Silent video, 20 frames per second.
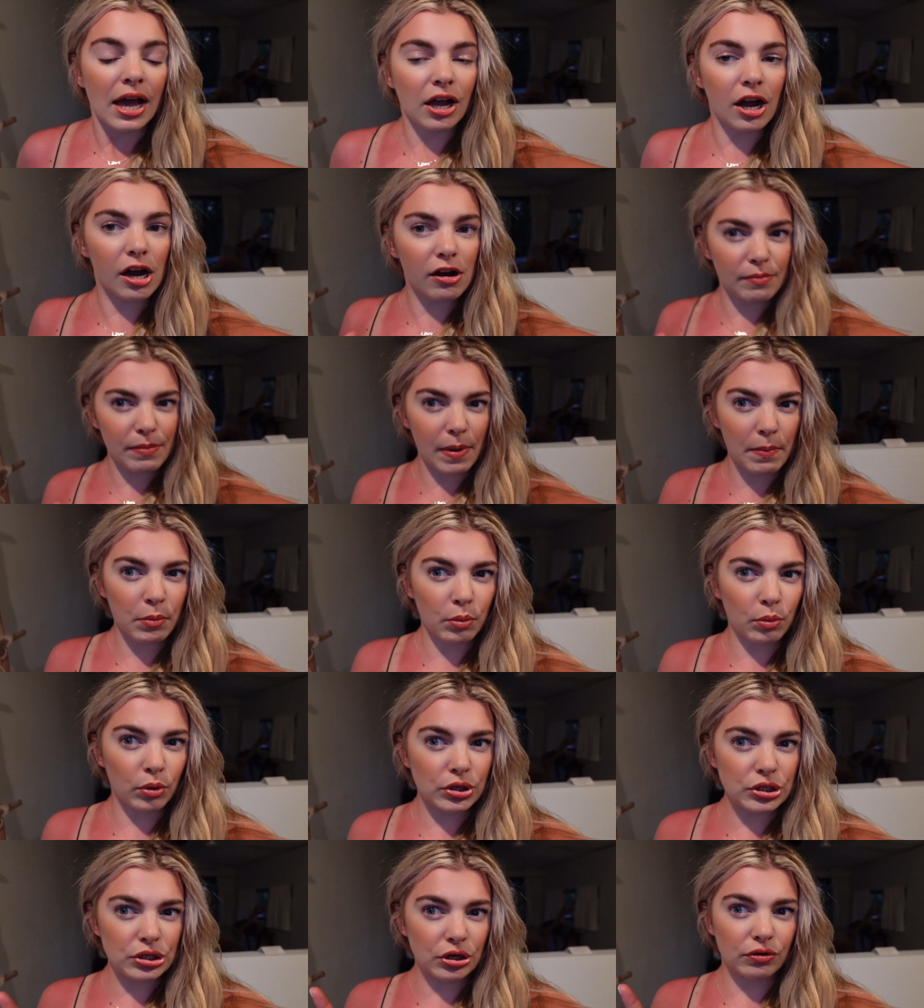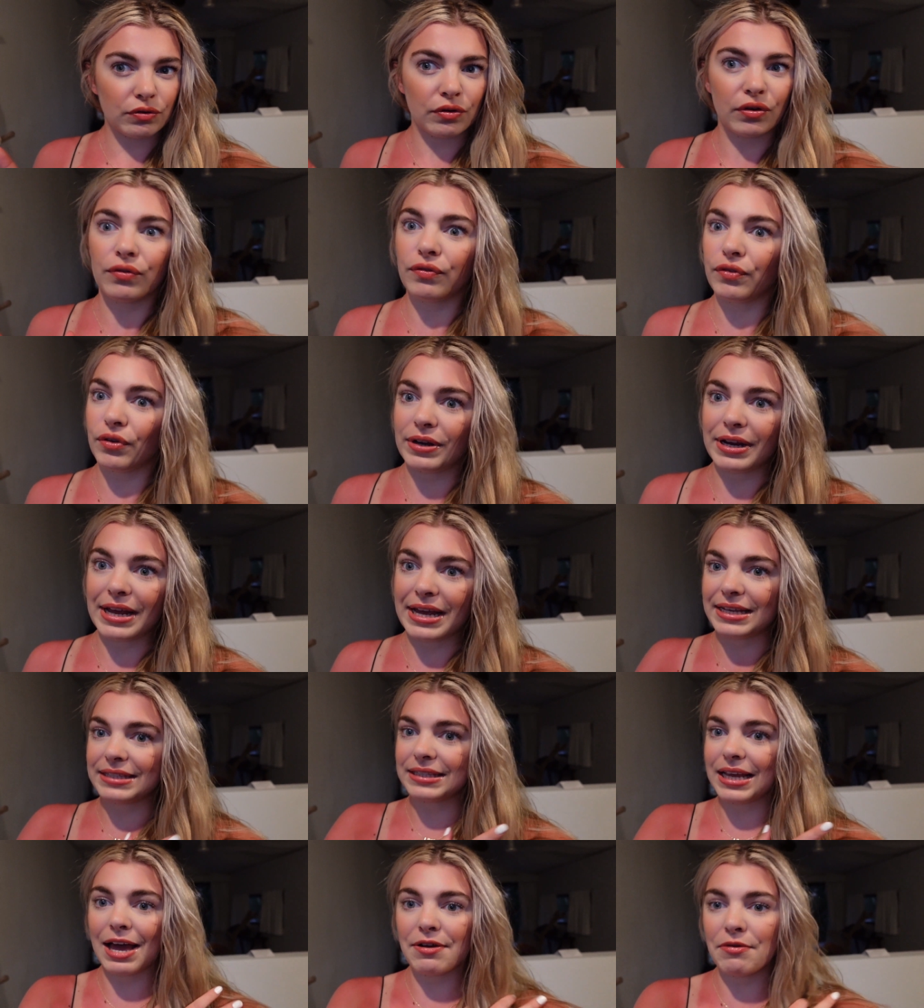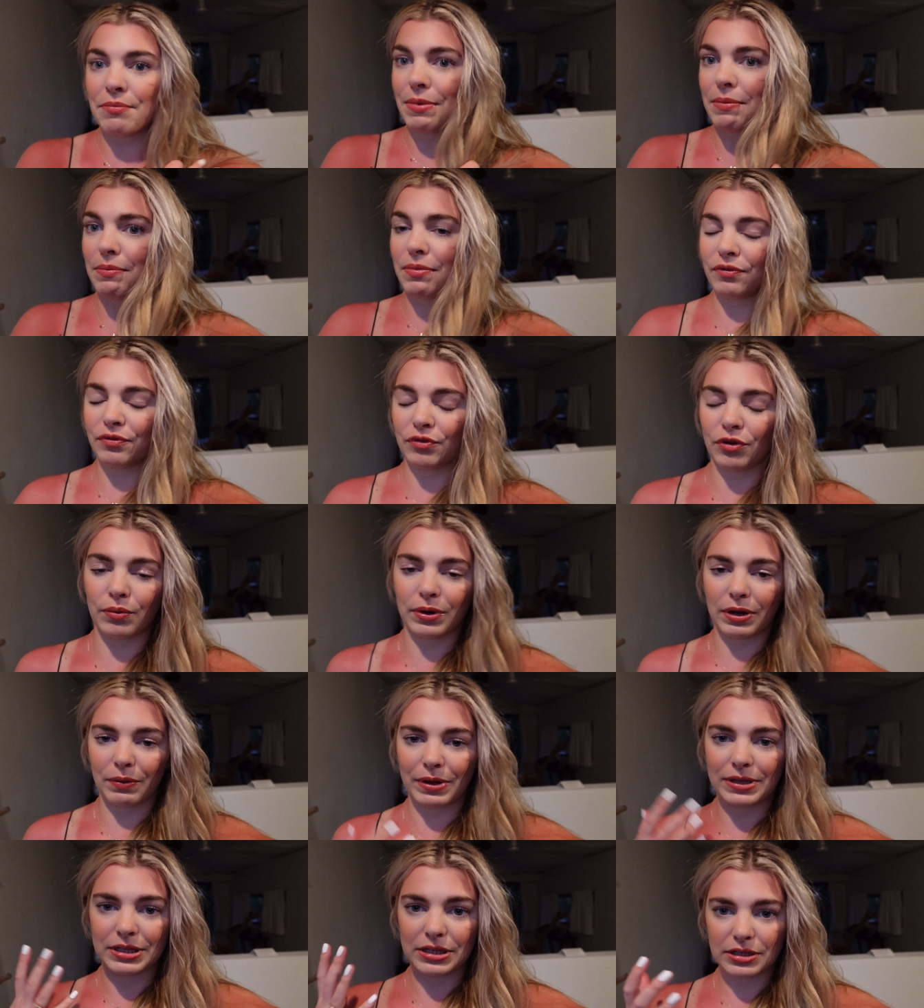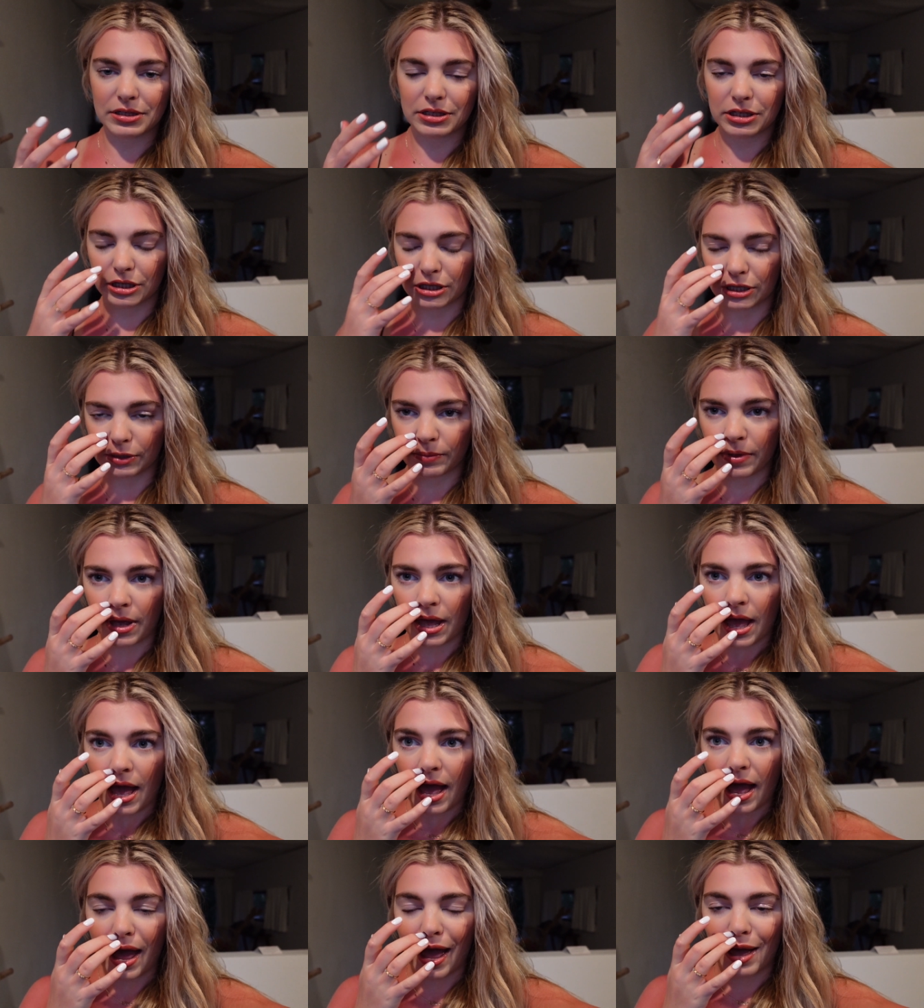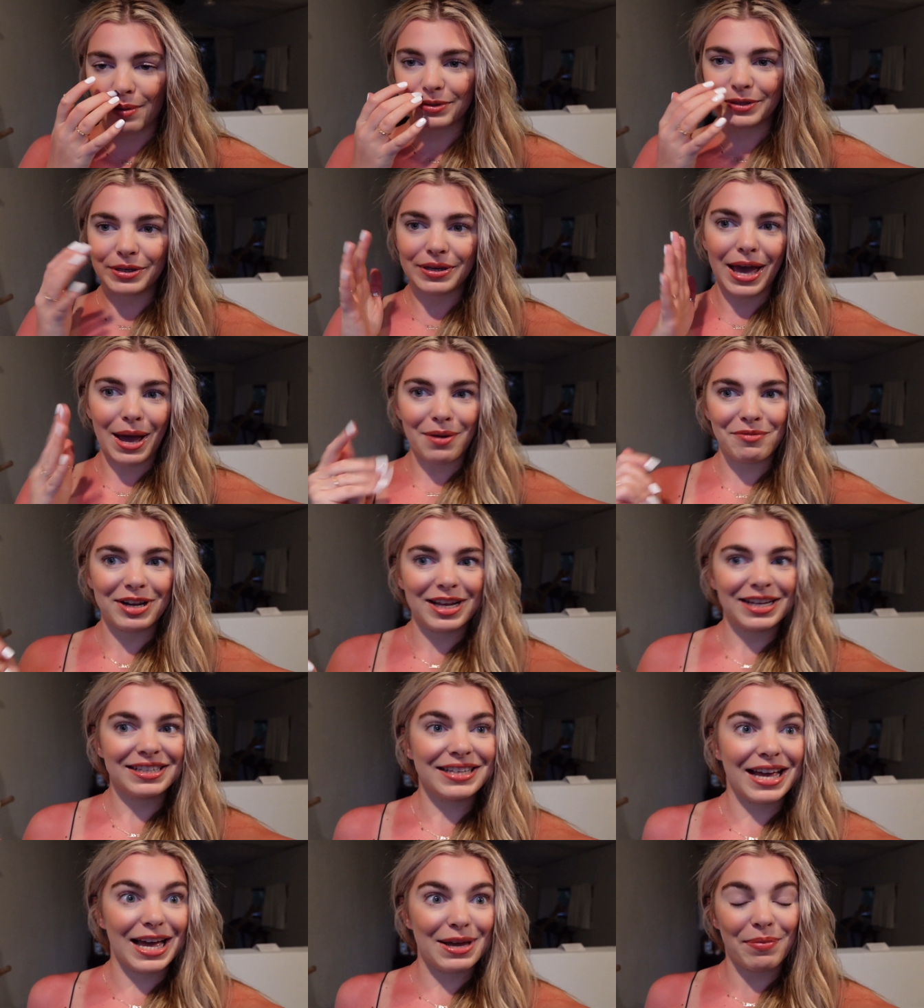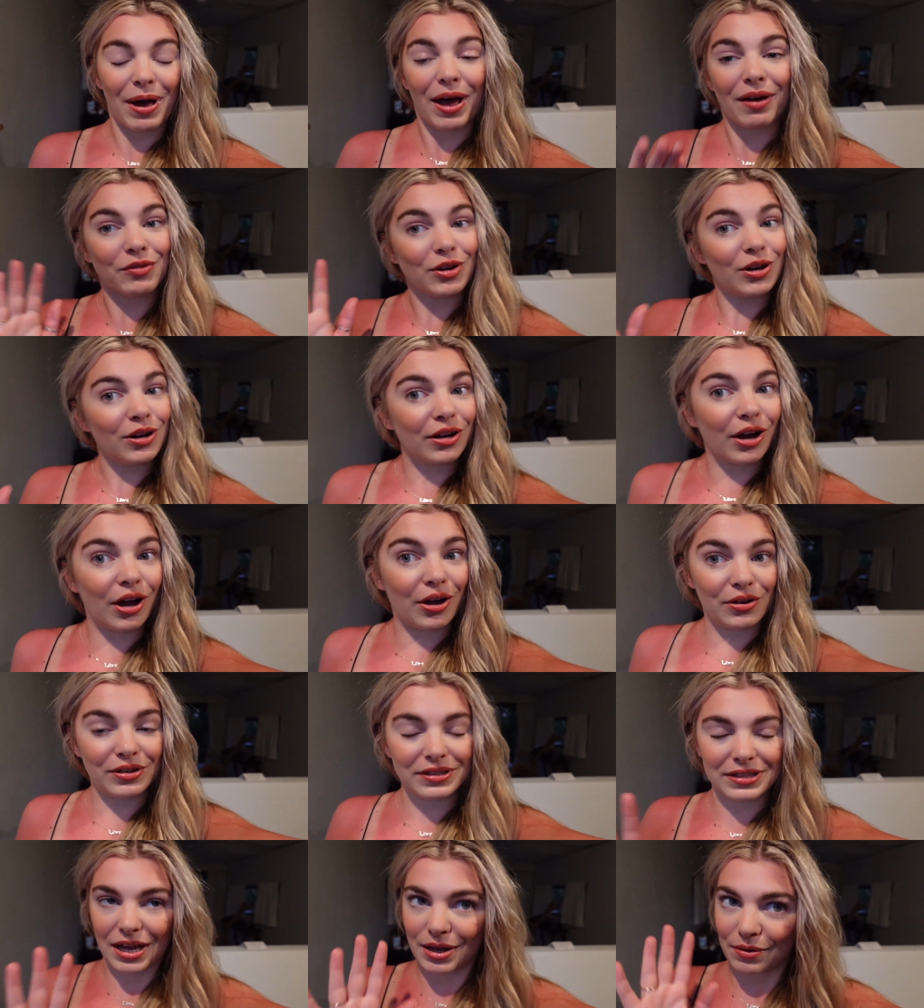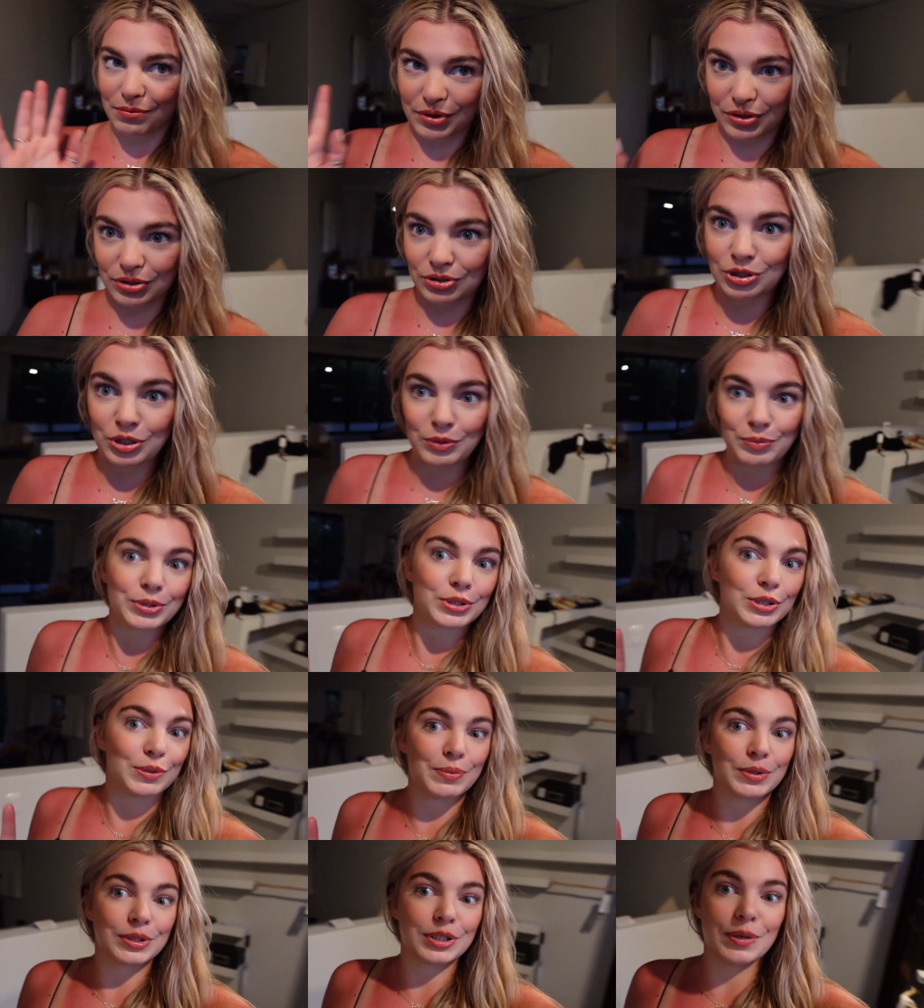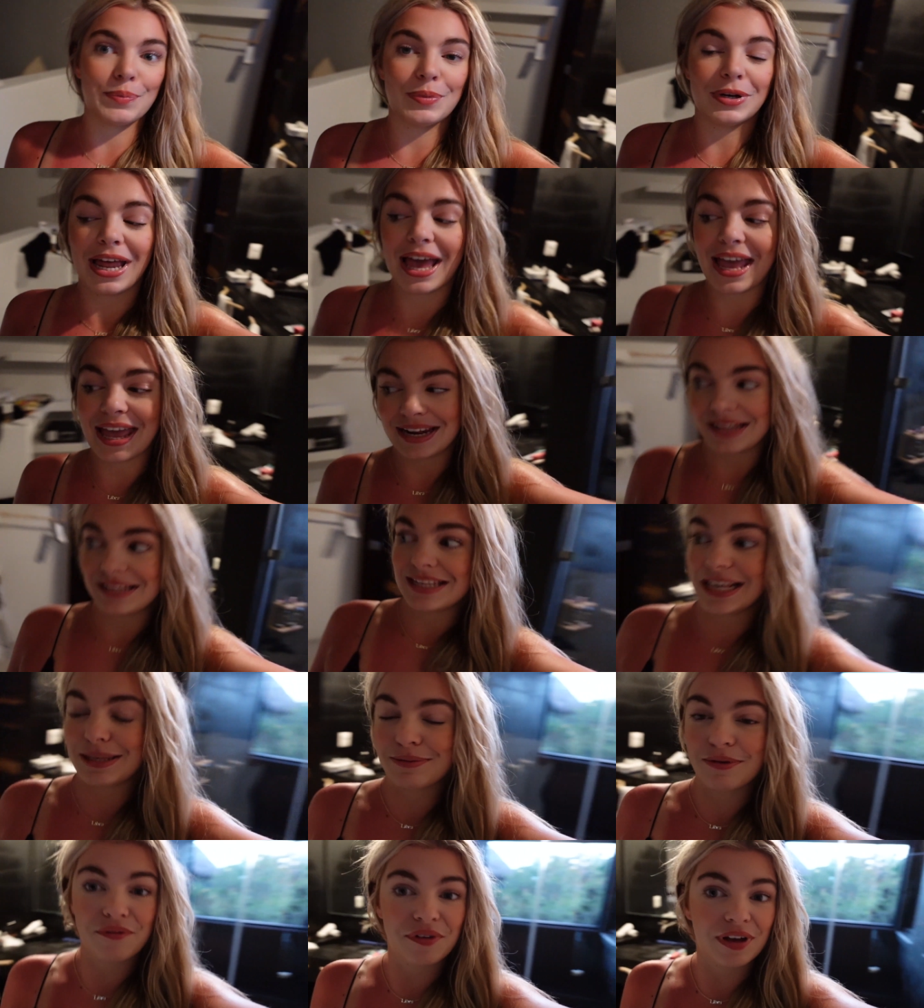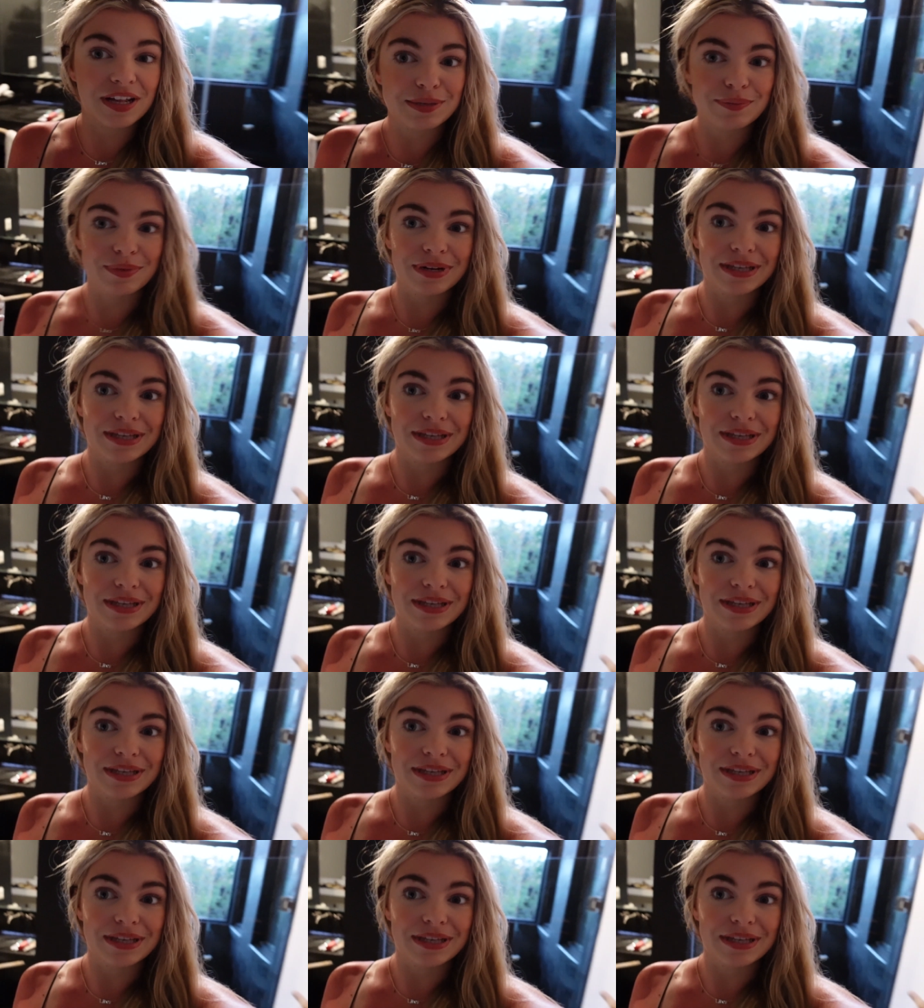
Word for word: Can't remember what genre of food it is. I haven't been before when I went to Tulum. Um, so yeah, I'm really excited, but I've got to go because I'm super, super, super late and it takes me 30